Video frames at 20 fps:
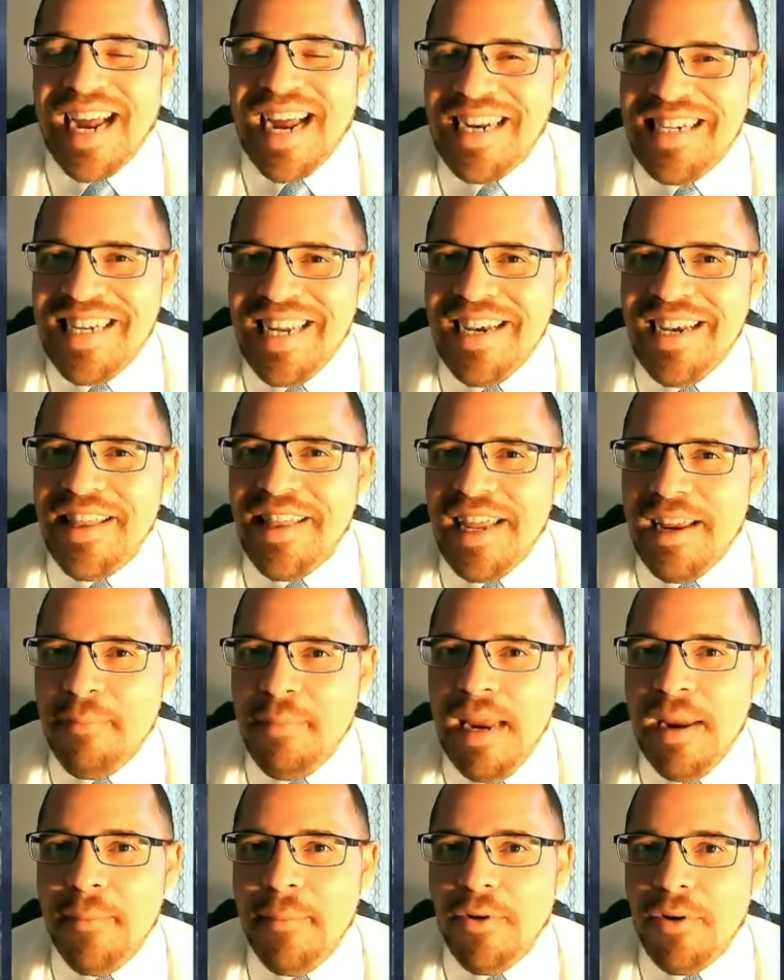I tend to think
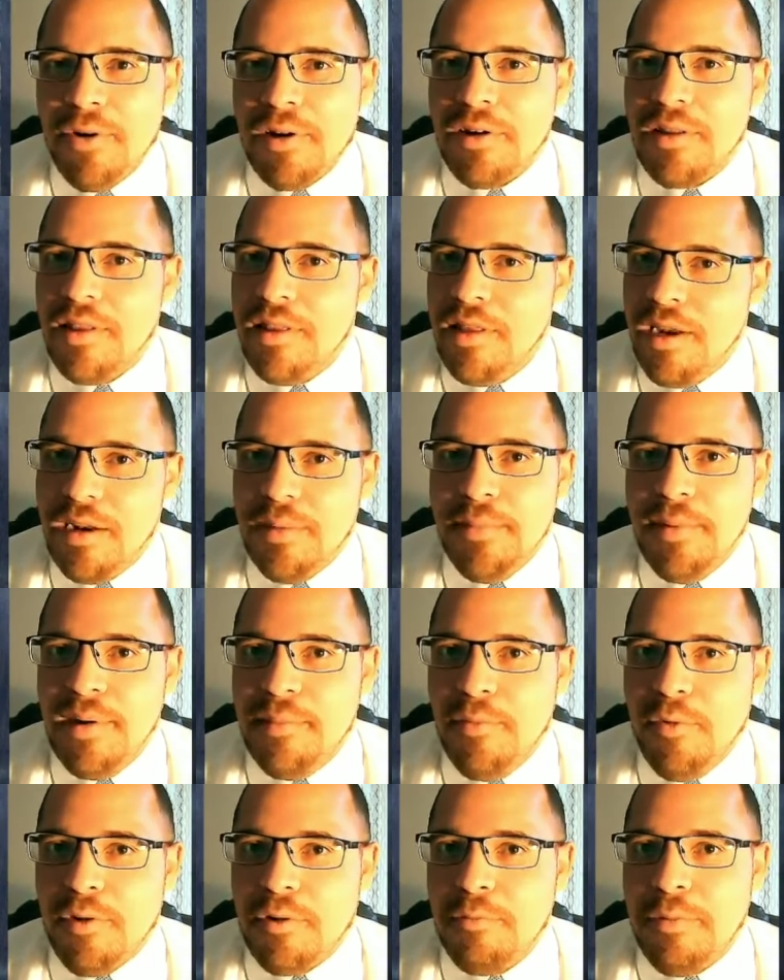people are a little
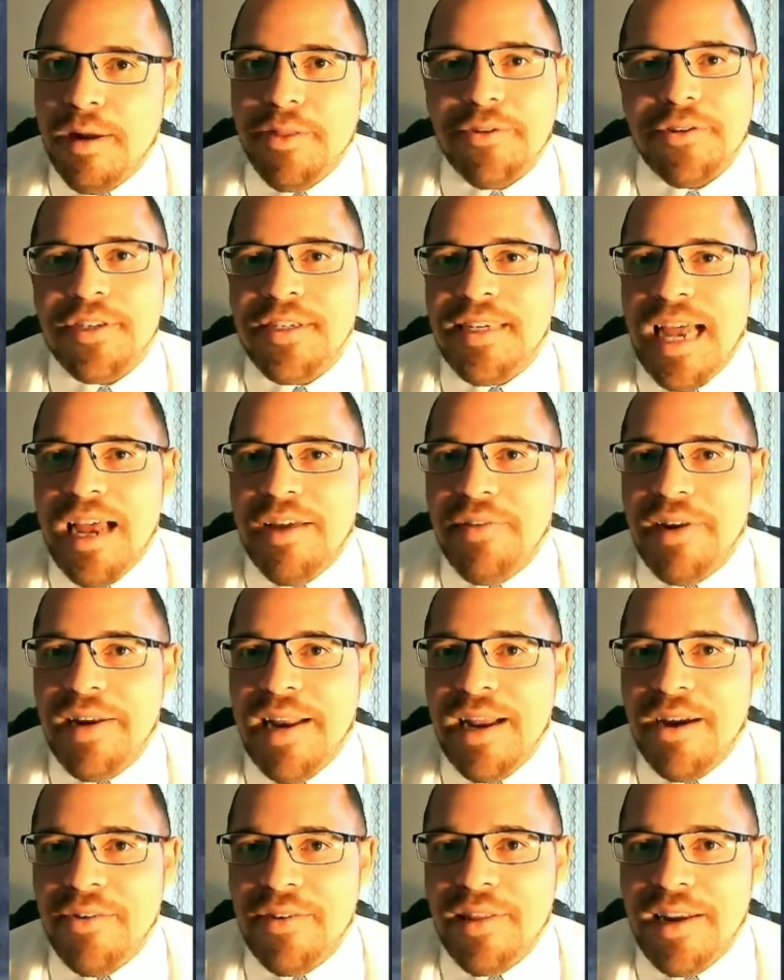bit more weather savvy
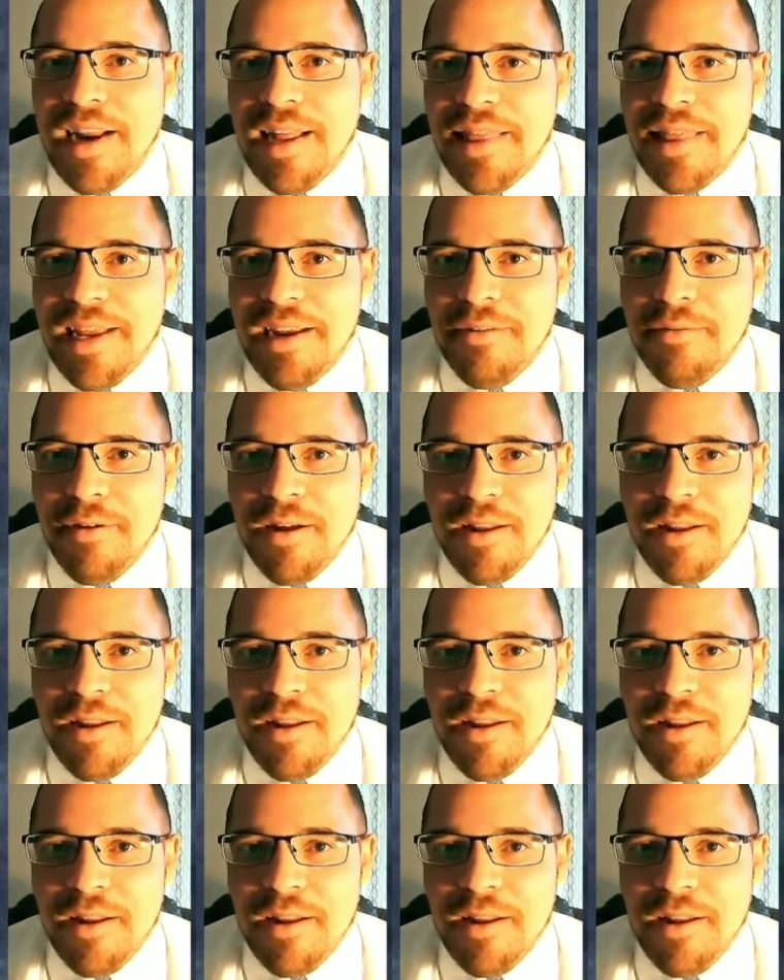now than I think a